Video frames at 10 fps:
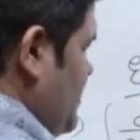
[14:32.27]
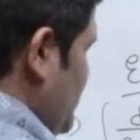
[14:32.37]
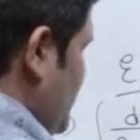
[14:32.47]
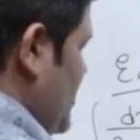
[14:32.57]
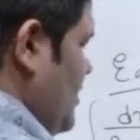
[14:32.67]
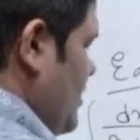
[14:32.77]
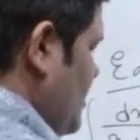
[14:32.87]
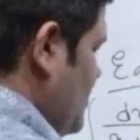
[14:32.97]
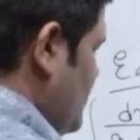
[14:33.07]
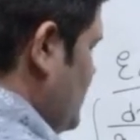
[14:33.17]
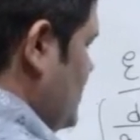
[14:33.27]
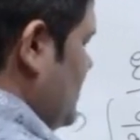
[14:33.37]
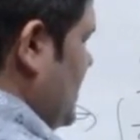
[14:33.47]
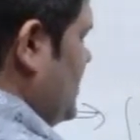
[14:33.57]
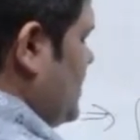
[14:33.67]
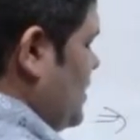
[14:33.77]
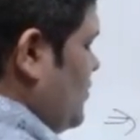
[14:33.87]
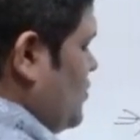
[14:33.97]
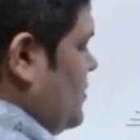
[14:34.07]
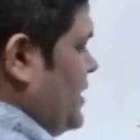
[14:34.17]
between the log, then it
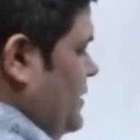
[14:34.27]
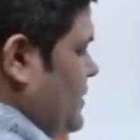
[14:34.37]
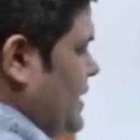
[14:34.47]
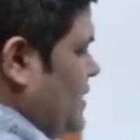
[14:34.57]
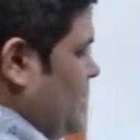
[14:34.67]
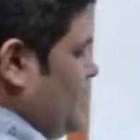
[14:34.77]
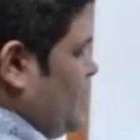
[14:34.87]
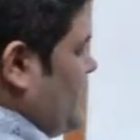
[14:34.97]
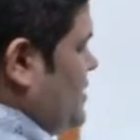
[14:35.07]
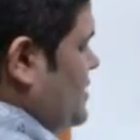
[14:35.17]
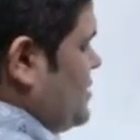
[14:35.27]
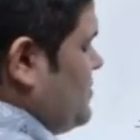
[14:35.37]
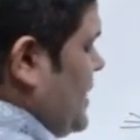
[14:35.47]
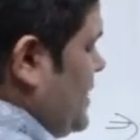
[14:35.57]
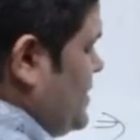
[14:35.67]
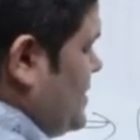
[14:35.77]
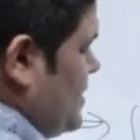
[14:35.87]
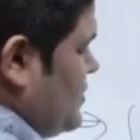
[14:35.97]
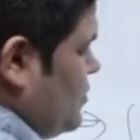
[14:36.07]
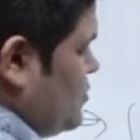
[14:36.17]
convert to multiply, and where this is minus,
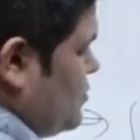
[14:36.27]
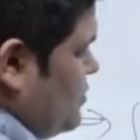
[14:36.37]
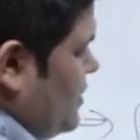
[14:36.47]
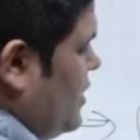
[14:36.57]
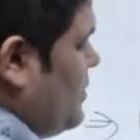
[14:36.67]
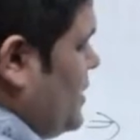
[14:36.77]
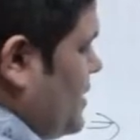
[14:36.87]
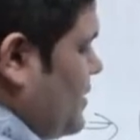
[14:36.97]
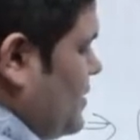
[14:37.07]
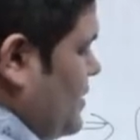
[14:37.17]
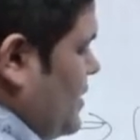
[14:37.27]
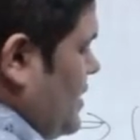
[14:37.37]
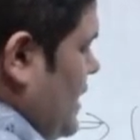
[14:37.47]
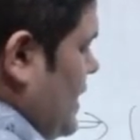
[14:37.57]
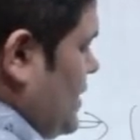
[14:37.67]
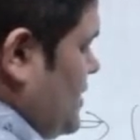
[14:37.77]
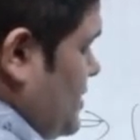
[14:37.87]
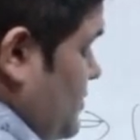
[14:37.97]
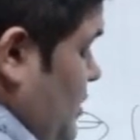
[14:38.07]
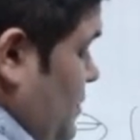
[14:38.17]
then it goes to denominator, and this is
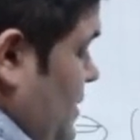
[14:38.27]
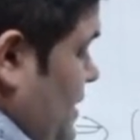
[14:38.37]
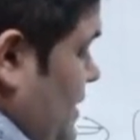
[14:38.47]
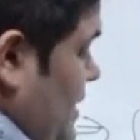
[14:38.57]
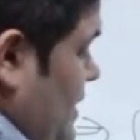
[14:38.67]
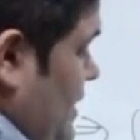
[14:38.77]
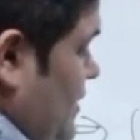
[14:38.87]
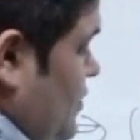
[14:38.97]
a property that it